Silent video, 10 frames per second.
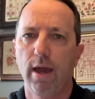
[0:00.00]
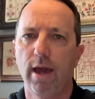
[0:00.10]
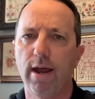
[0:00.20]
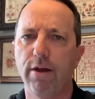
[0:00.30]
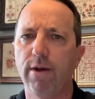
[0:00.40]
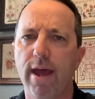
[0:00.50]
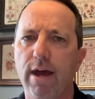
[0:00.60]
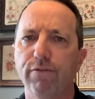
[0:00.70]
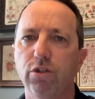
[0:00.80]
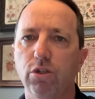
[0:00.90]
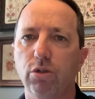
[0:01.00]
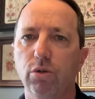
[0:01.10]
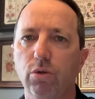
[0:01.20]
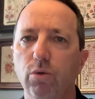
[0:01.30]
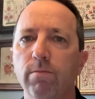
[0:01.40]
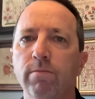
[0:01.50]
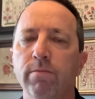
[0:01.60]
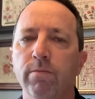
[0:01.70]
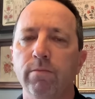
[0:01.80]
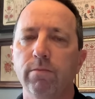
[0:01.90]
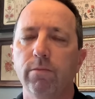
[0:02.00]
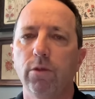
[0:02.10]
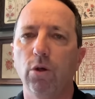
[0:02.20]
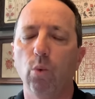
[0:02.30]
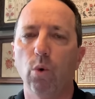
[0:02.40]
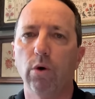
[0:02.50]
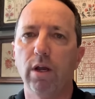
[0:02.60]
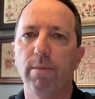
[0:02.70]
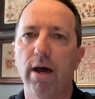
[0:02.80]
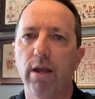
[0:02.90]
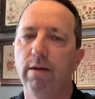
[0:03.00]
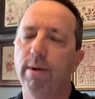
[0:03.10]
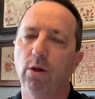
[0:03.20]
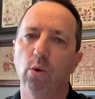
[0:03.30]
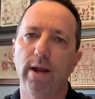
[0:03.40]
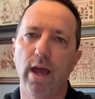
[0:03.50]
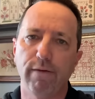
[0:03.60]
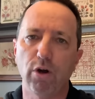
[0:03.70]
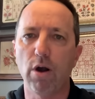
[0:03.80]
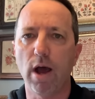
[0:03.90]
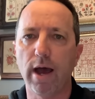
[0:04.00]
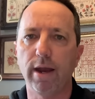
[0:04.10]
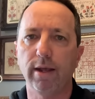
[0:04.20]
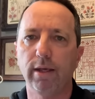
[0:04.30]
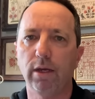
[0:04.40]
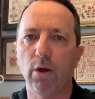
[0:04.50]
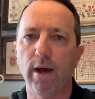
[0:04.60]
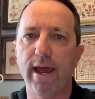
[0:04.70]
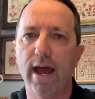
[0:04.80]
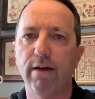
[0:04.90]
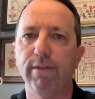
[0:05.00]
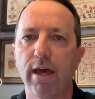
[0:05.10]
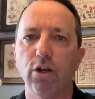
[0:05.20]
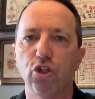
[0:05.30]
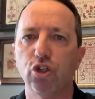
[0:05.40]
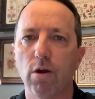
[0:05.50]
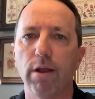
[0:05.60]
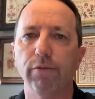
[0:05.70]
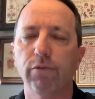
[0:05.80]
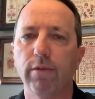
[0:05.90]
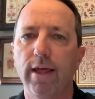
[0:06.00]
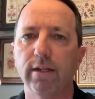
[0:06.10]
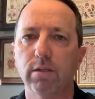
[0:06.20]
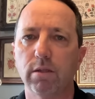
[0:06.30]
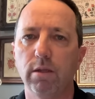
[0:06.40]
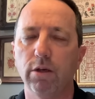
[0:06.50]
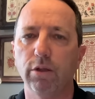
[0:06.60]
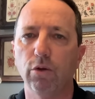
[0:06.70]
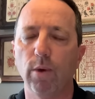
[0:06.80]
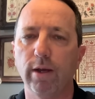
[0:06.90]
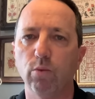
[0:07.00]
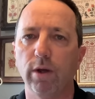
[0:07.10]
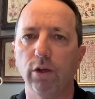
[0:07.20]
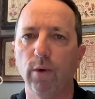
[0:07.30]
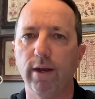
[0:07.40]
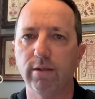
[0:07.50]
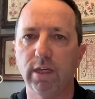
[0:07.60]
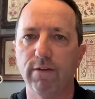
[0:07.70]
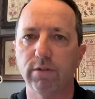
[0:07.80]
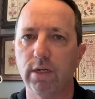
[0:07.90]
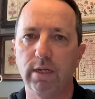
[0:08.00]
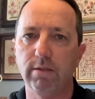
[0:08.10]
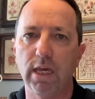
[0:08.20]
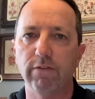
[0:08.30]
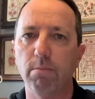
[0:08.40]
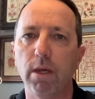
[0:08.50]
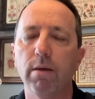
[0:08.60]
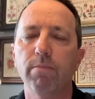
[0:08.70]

And I don't have to, you know, worry about am I going to heaven or not. You know, I have that assurance. And that's, you know, the great one of the greatest gifts that he's given me.